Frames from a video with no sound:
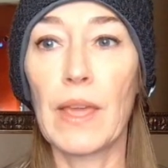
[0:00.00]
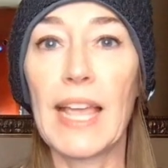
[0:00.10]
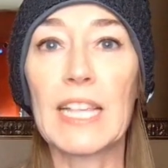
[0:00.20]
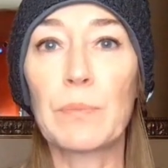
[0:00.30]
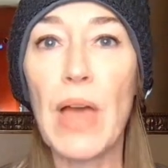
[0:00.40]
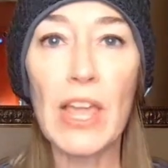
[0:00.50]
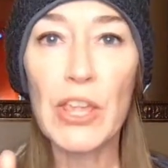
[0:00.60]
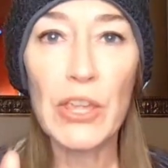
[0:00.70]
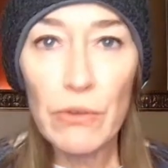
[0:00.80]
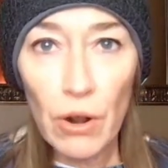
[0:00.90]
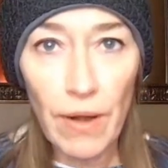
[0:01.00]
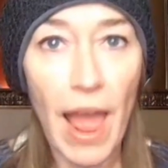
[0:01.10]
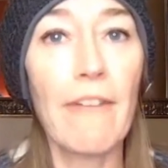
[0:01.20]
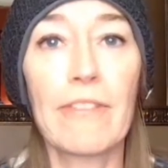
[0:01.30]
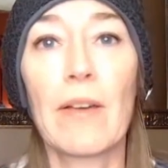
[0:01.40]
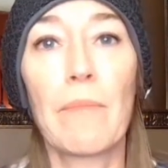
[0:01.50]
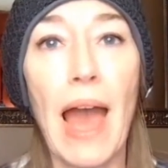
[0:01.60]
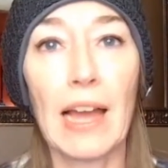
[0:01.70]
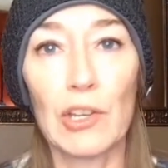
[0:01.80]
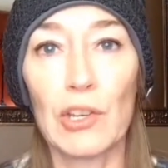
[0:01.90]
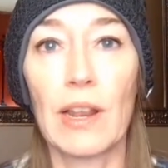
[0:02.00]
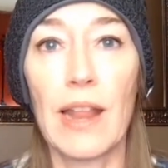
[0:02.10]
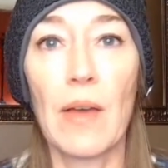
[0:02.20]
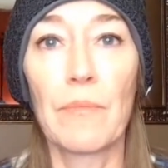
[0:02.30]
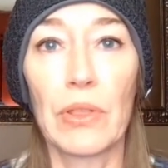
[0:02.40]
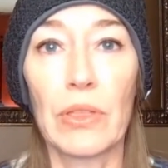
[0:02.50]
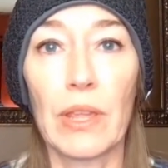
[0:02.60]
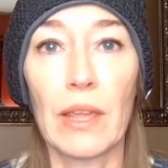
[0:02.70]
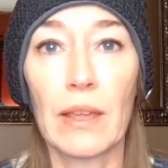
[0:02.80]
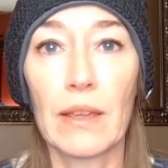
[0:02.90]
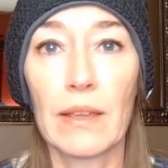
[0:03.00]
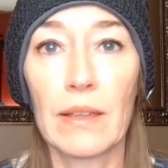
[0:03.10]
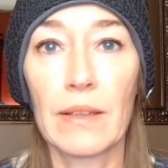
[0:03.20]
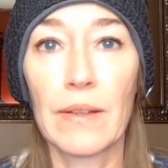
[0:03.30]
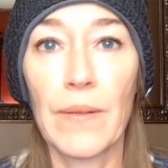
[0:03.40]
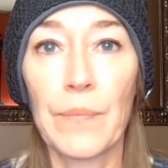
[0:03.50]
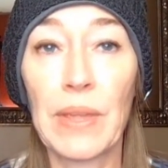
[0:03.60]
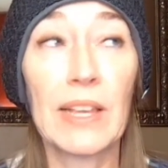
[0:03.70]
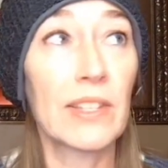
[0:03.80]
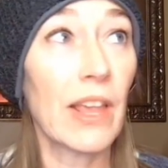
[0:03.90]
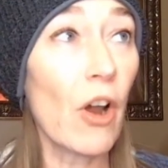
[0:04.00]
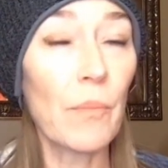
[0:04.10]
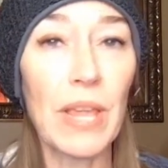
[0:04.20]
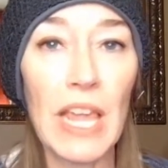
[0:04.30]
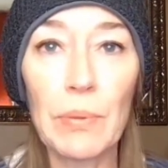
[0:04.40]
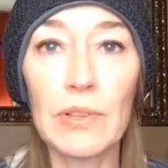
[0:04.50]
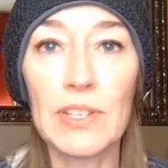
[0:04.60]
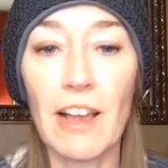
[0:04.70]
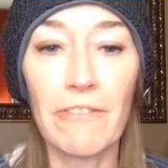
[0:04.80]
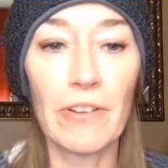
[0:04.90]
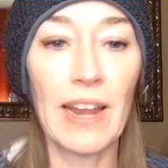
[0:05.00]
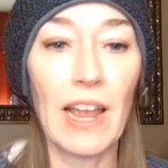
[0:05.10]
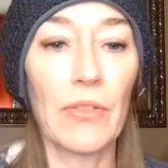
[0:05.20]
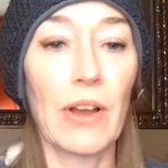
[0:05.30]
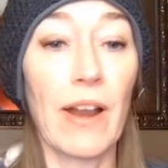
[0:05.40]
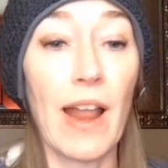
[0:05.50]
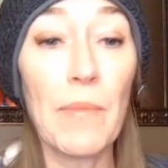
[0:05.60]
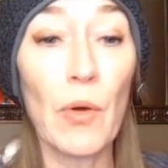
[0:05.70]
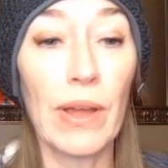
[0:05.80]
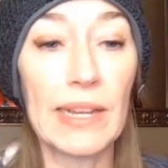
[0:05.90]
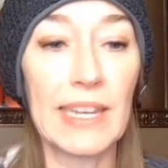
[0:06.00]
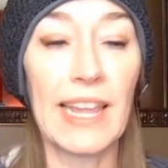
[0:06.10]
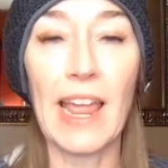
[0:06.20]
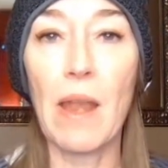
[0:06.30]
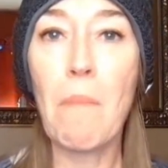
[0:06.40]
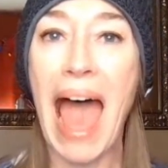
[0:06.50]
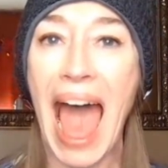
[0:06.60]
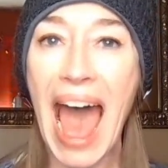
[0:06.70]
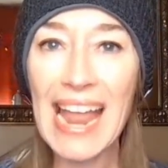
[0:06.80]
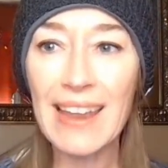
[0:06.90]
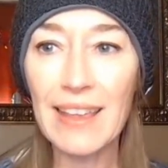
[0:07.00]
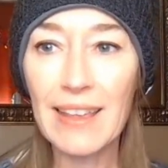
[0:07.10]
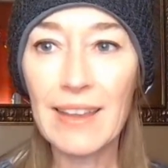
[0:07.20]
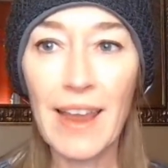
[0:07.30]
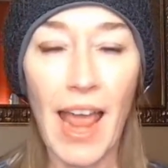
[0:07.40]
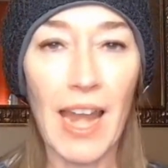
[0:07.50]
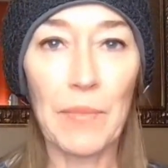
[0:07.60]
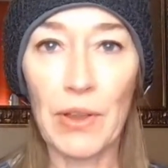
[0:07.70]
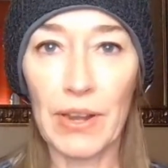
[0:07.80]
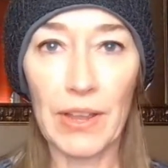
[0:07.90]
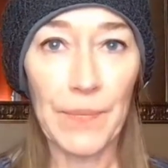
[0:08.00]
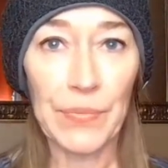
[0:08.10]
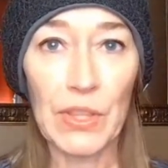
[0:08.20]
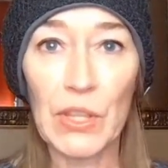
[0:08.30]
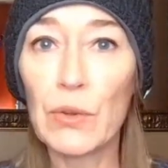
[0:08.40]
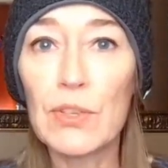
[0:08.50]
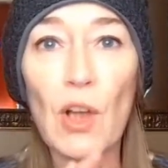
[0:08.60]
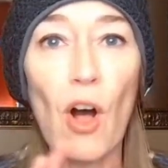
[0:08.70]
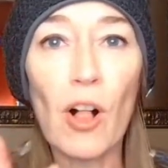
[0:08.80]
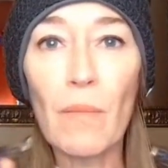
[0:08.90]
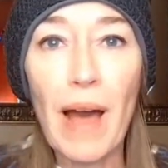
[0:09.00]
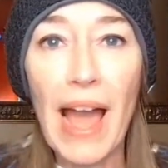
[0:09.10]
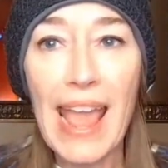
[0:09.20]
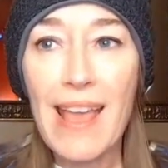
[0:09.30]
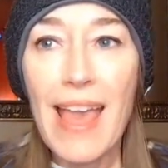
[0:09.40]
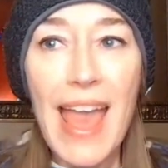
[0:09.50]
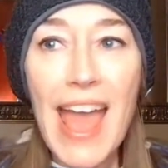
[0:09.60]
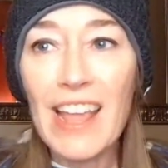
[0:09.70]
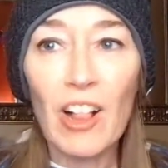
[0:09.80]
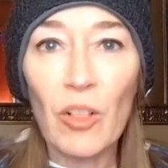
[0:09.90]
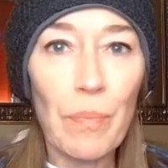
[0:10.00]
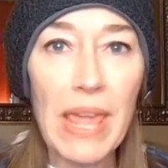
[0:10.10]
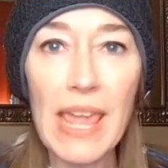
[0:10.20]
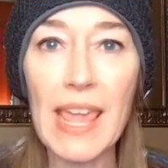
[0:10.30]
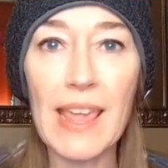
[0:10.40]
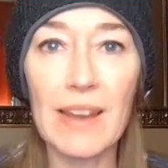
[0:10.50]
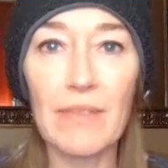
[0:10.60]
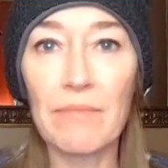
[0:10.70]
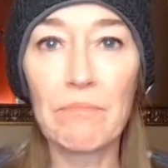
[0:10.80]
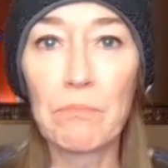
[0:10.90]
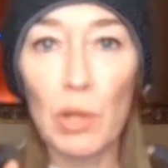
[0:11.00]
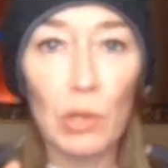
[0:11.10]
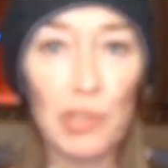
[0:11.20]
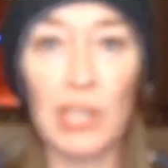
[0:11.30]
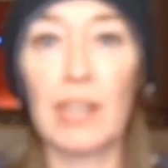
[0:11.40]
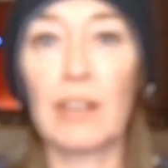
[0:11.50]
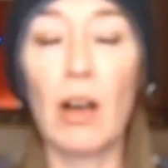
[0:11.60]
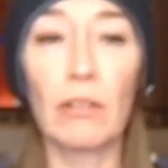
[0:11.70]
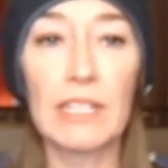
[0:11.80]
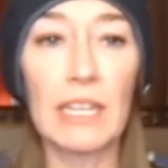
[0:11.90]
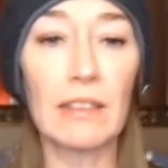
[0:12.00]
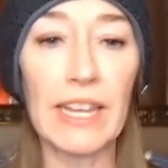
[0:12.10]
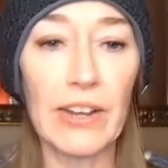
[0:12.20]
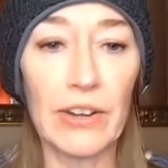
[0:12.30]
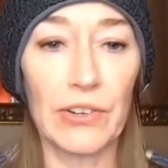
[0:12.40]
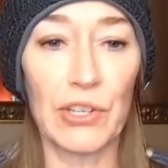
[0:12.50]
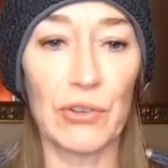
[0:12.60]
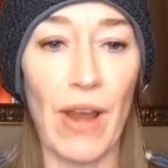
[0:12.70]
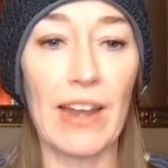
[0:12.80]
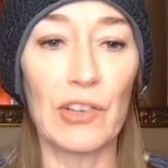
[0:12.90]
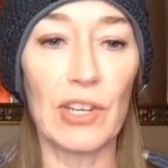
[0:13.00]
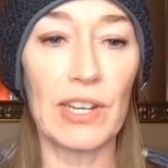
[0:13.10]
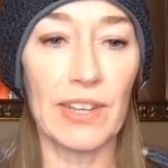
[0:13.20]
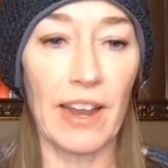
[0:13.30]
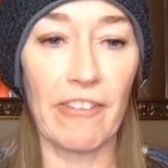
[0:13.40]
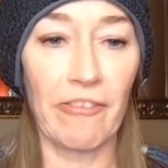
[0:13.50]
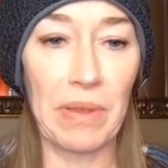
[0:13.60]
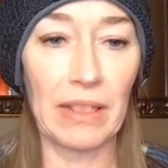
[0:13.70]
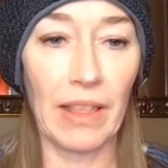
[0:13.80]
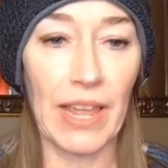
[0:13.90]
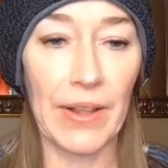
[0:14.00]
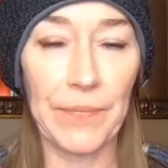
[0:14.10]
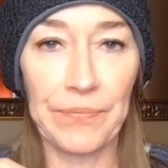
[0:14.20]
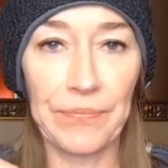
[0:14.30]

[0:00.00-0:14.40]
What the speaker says: It's that you don't have compassion and empathy, because there are people suffering out there, and I'm going to get mad and I'm going to use all my NLP and bullshit culty leader strategies that I've been like